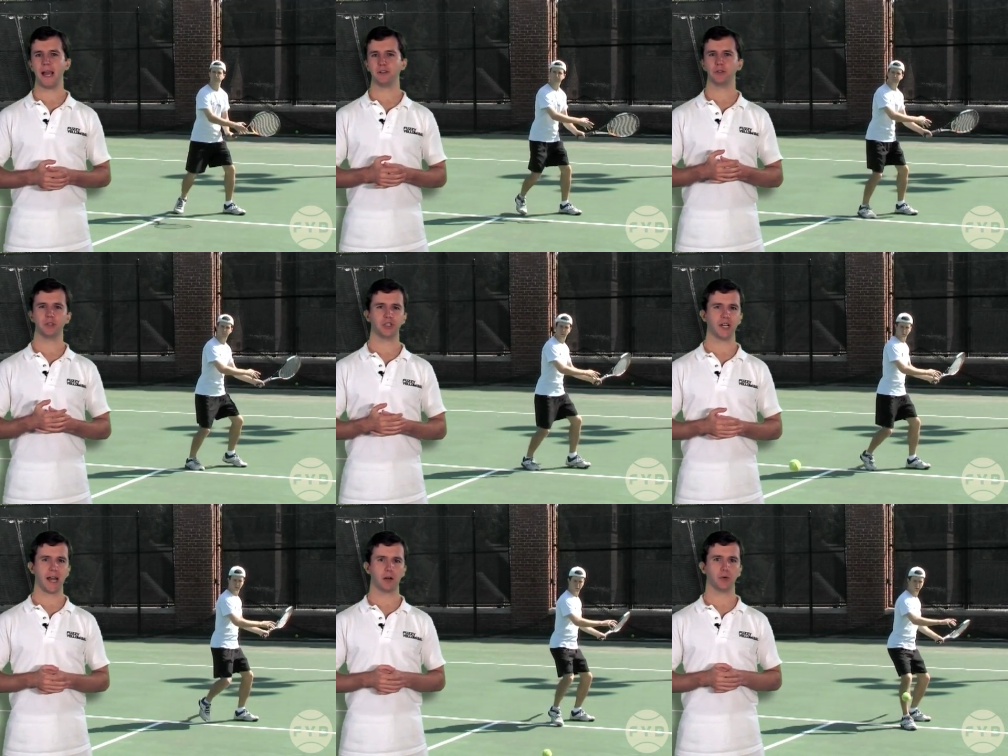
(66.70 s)
mastered the
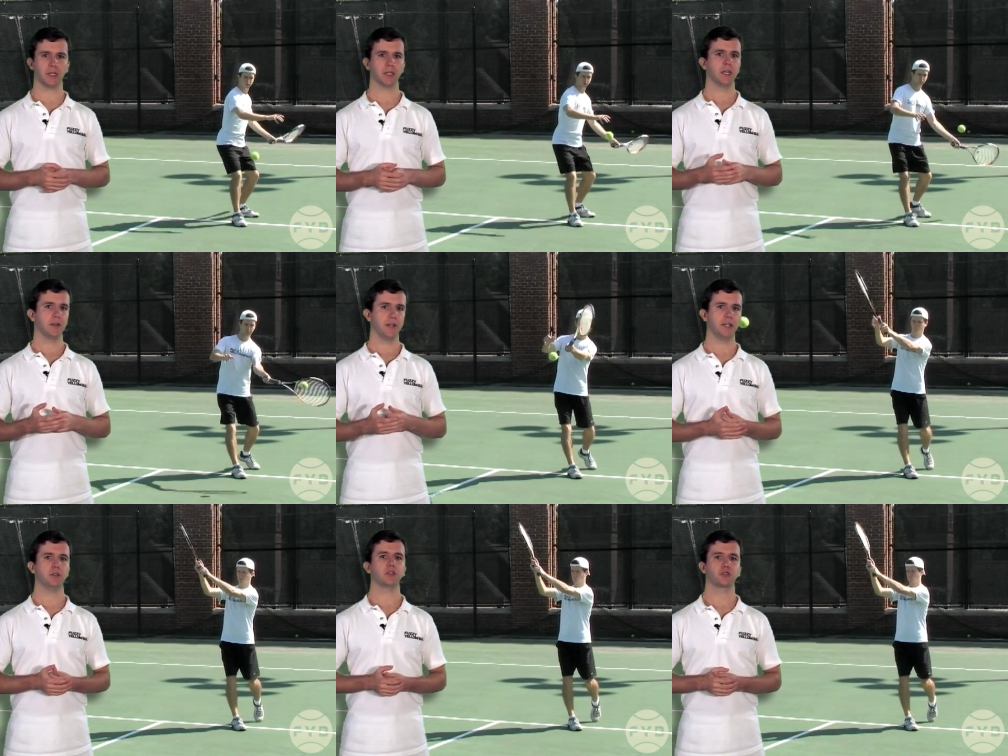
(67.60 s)
shadowing,
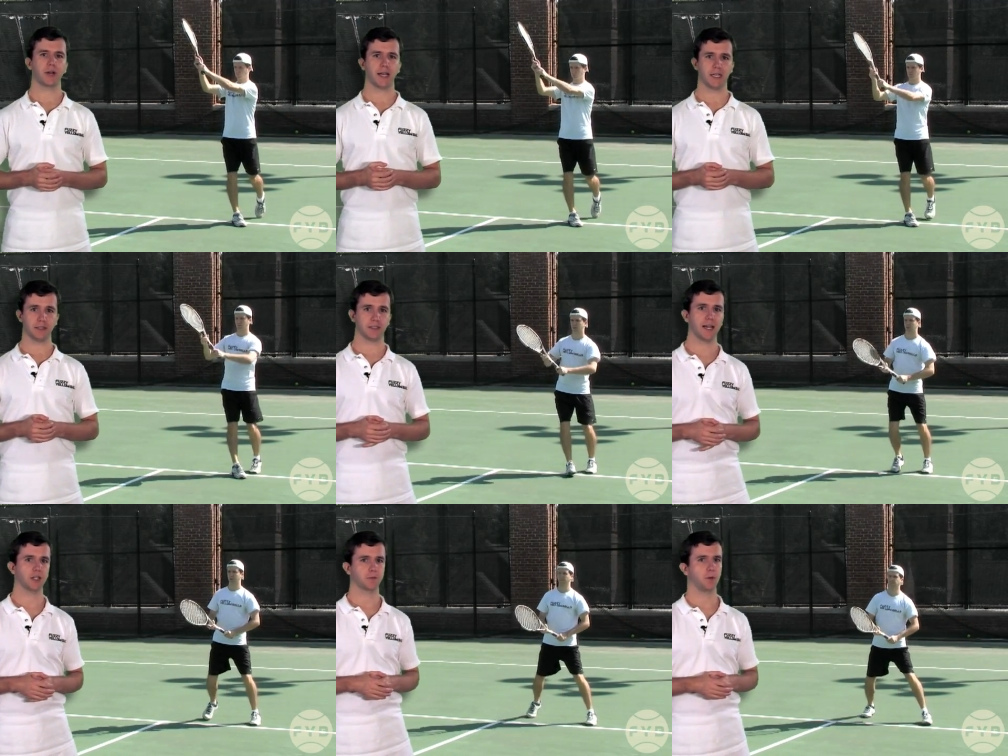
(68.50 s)
then you can try and hit the
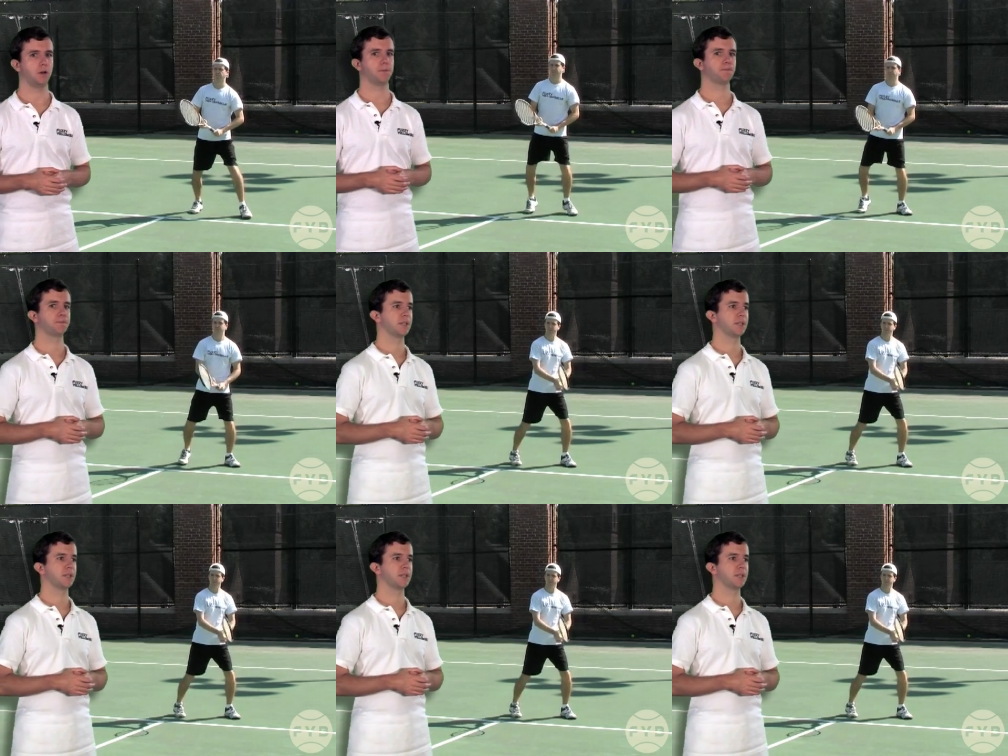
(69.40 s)
tennis ball.